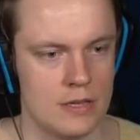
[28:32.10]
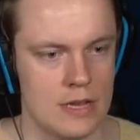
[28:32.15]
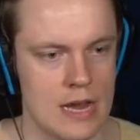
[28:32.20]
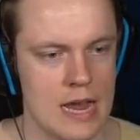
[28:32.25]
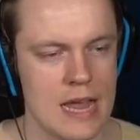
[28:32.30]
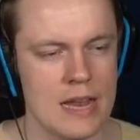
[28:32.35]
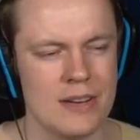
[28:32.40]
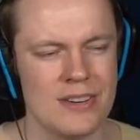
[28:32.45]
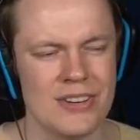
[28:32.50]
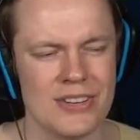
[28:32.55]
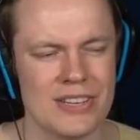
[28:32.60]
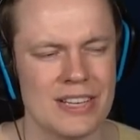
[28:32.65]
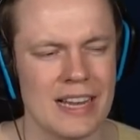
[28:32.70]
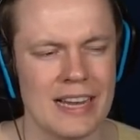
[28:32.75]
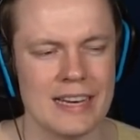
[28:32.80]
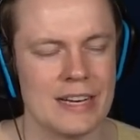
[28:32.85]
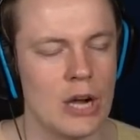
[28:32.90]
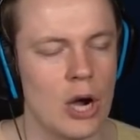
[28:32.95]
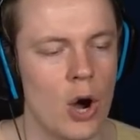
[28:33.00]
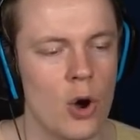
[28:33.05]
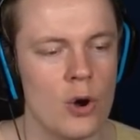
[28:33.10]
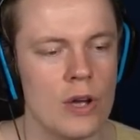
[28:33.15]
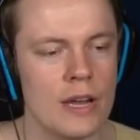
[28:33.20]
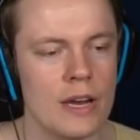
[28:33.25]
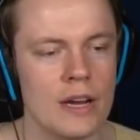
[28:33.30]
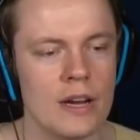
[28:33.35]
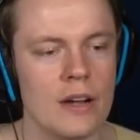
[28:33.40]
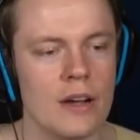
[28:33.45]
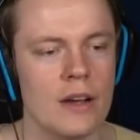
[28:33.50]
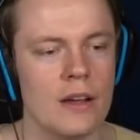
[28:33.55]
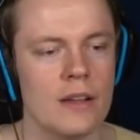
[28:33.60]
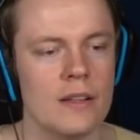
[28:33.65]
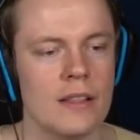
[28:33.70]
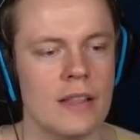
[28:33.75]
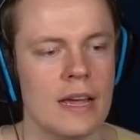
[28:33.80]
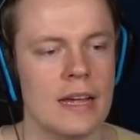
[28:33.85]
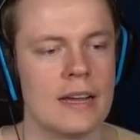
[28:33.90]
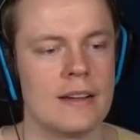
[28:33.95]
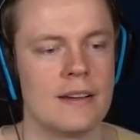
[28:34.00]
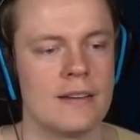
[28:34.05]
And just like going
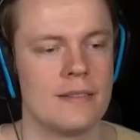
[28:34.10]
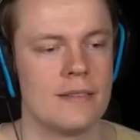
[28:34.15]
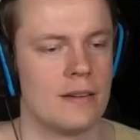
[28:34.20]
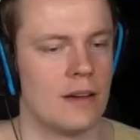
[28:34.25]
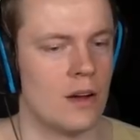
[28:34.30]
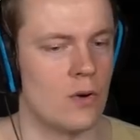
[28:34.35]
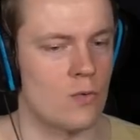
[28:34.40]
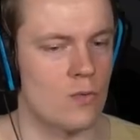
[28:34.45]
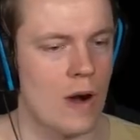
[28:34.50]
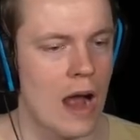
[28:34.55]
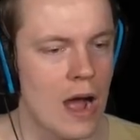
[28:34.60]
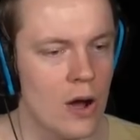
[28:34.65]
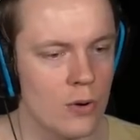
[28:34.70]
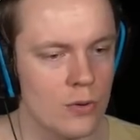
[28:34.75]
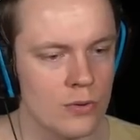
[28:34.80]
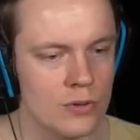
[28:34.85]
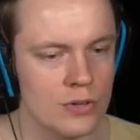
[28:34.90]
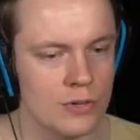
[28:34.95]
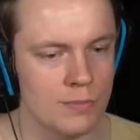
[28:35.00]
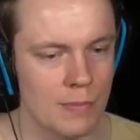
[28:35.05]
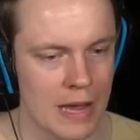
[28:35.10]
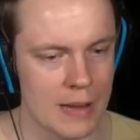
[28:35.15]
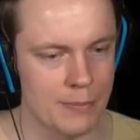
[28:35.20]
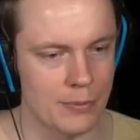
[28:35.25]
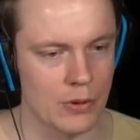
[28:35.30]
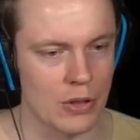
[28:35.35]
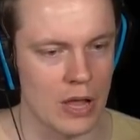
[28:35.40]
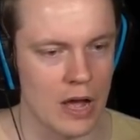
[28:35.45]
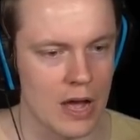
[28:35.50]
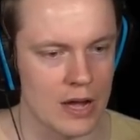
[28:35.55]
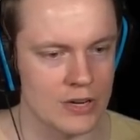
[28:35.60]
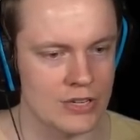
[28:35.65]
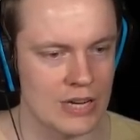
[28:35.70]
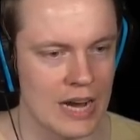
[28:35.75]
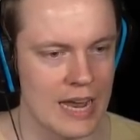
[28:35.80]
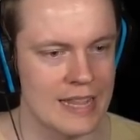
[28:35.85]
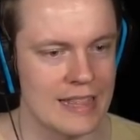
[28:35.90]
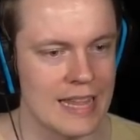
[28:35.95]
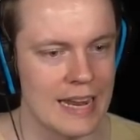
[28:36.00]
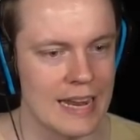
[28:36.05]
like around Maple Lodge
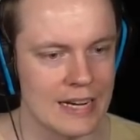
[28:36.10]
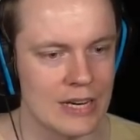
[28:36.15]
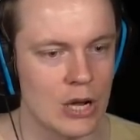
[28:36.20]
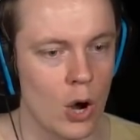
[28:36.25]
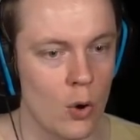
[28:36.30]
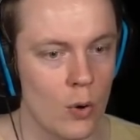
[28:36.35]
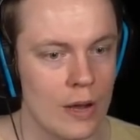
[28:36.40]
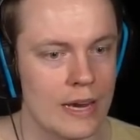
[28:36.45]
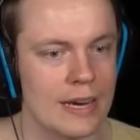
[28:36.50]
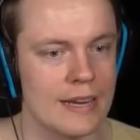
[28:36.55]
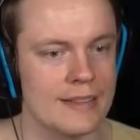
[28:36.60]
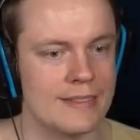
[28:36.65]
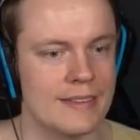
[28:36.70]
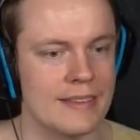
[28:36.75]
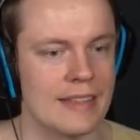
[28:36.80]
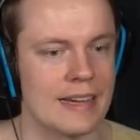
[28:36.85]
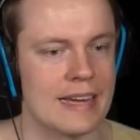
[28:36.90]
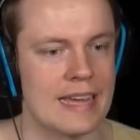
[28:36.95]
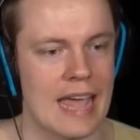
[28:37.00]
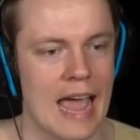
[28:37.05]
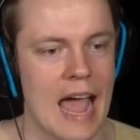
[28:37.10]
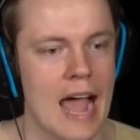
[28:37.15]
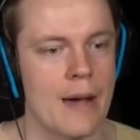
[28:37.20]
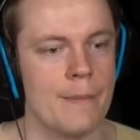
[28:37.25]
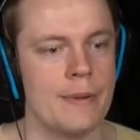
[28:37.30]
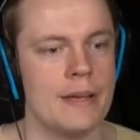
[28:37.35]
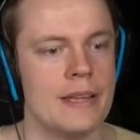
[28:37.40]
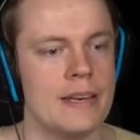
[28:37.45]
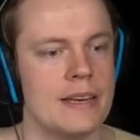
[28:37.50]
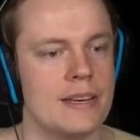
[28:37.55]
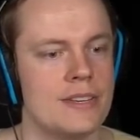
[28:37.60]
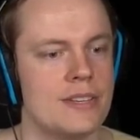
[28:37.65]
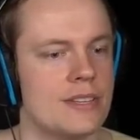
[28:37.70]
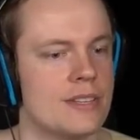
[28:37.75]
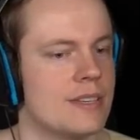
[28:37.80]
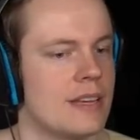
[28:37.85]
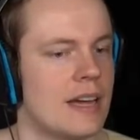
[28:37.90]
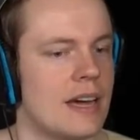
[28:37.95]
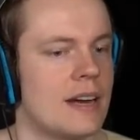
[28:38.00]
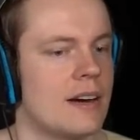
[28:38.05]
and then going into the cabin. It
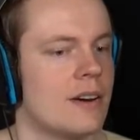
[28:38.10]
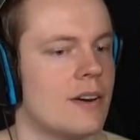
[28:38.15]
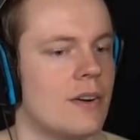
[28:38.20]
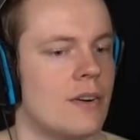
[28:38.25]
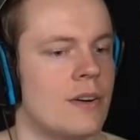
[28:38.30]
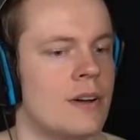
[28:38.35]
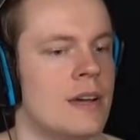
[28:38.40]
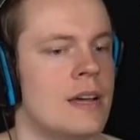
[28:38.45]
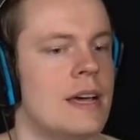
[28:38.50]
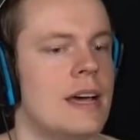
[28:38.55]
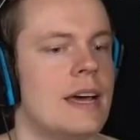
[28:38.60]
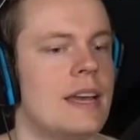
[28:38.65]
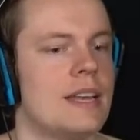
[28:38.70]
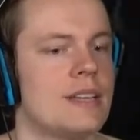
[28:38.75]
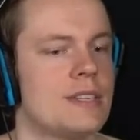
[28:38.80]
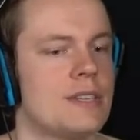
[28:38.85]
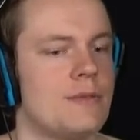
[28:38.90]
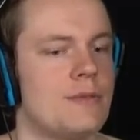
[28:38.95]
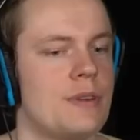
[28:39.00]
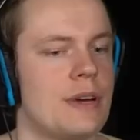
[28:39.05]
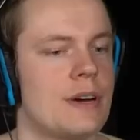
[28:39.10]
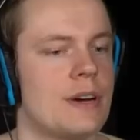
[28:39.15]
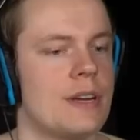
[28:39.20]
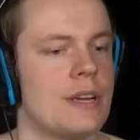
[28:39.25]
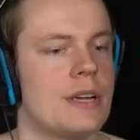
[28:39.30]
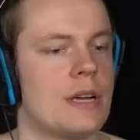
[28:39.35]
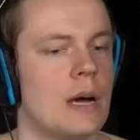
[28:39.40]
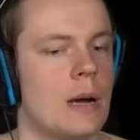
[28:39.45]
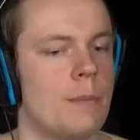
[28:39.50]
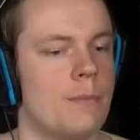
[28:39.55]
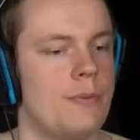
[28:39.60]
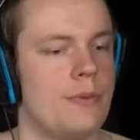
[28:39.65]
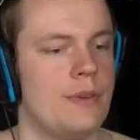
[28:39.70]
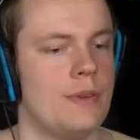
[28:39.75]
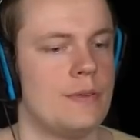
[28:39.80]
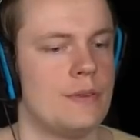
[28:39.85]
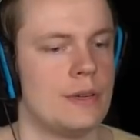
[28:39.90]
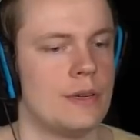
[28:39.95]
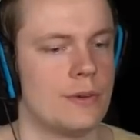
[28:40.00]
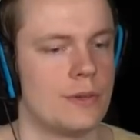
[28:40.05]
just, I don't know. It has a very comfy
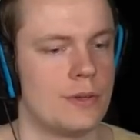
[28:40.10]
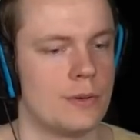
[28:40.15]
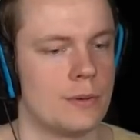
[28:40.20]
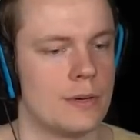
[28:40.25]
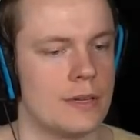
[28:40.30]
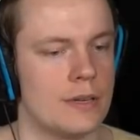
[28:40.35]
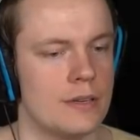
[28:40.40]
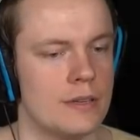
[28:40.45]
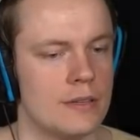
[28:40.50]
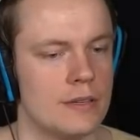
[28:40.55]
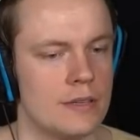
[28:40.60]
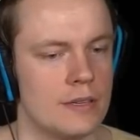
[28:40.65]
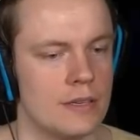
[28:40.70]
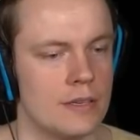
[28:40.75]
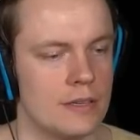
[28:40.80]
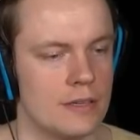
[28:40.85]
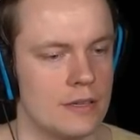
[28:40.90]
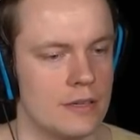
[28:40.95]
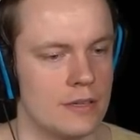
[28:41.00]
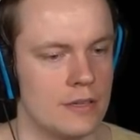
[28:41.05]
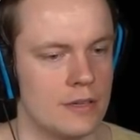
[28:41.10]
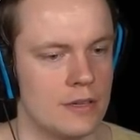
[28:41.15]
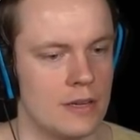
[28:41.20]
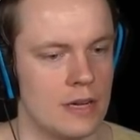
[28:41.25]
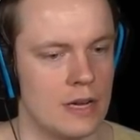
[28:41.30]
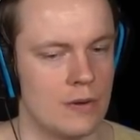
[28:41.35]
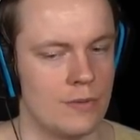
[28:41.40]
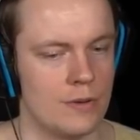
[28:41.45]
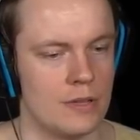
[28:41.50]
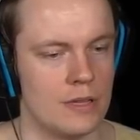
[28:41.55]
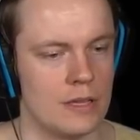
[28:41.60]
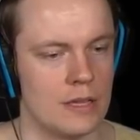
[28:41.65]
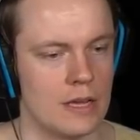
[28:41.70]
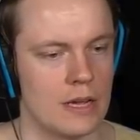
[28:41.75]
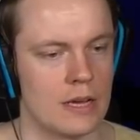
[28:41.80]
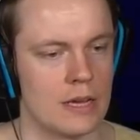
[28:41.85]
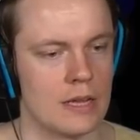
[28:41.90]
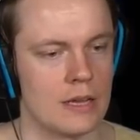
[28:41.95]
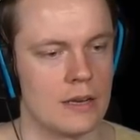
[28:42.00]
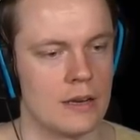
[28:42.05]
feel to it. I really
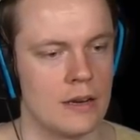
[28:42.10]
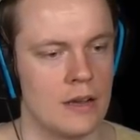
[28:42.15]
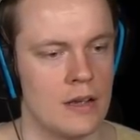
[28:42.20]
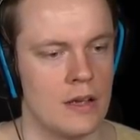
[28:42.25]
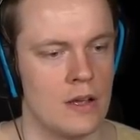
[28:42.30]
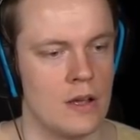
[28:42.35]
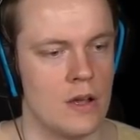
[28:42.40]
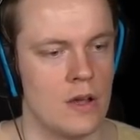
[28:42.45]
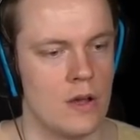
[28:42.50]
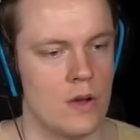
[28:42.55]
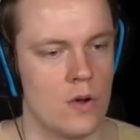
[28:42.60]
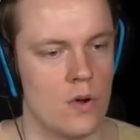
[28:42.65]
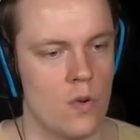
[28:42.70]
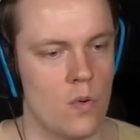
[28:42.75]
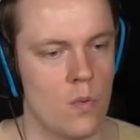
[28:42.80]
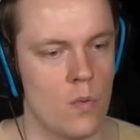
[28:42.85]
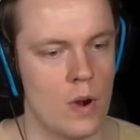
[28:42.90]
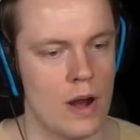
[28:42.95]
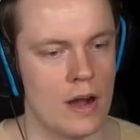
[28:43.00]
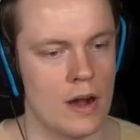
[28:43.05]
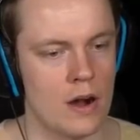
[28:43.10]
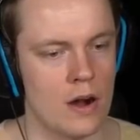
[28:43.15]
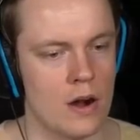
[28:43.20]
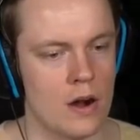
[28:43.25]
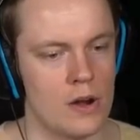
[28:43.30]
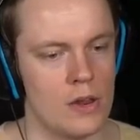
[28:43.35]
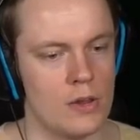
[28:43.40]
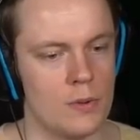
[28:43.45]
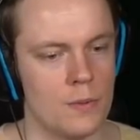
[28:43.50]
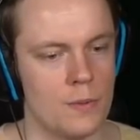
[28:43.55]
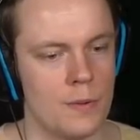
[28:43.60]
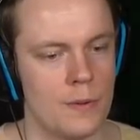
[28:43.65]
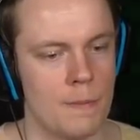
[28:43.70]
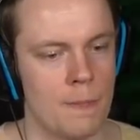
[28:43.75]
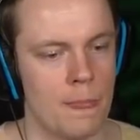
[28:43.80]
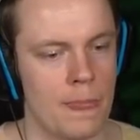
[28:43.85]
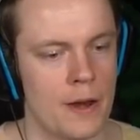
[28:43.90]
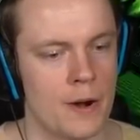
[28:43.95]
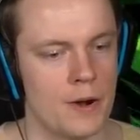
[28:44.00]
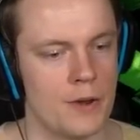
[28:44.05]
like it. Where are you?
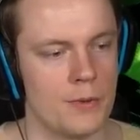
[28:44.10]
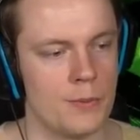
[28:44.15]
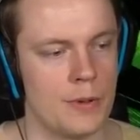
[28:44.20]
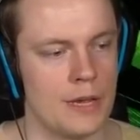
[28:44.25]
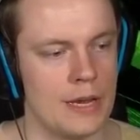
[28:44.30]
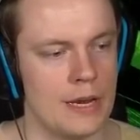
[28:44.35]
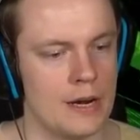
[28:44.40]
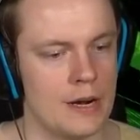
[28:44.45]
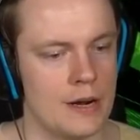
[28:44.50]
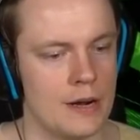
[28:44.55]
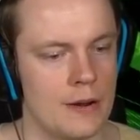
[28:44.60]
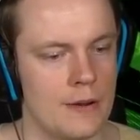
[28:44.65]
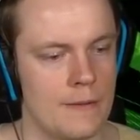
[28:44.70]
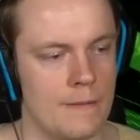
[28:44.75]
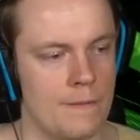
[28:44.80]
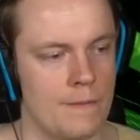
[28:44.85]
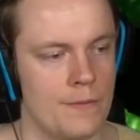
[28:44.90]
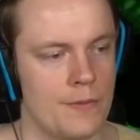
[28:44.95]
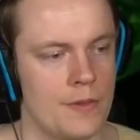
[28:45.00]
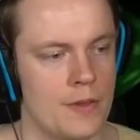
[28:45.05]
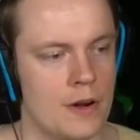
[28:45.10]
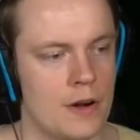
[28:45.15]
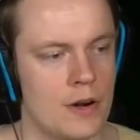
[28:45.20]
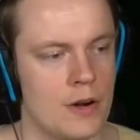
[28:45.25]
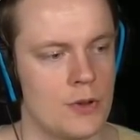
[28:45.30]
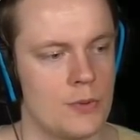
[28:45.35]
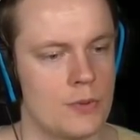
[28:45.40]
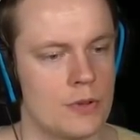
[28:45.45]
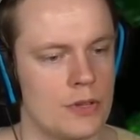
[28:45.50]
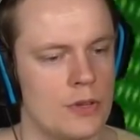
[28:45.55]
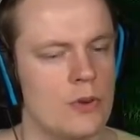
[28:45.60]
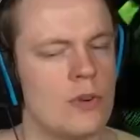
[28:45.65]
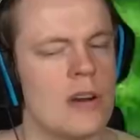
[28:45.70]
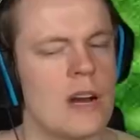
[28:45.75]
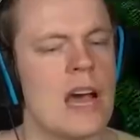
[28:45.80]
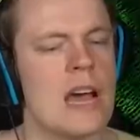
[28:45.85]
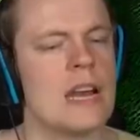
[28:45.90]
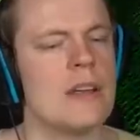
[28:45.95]
Are you here? Are you? You're not